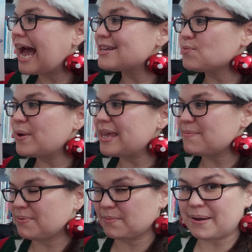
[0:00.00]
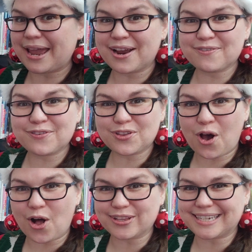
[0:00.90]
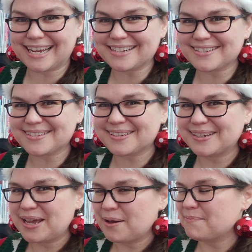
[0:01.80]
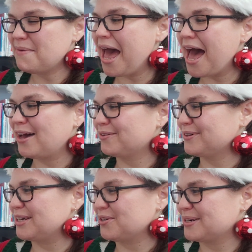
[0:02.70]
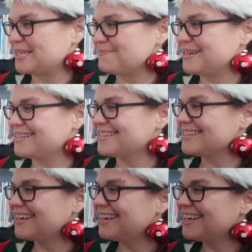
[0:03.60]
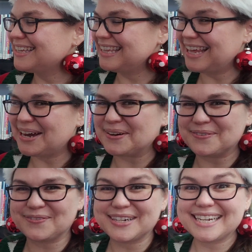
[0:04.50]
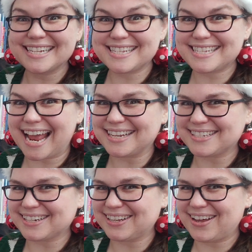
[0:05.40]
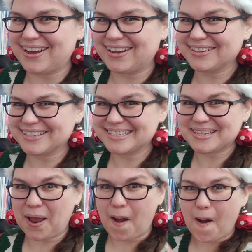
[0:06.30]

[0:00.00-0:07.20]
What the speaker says: as we prepare for the holidays. Merry Christmas. Love, Santa Claus.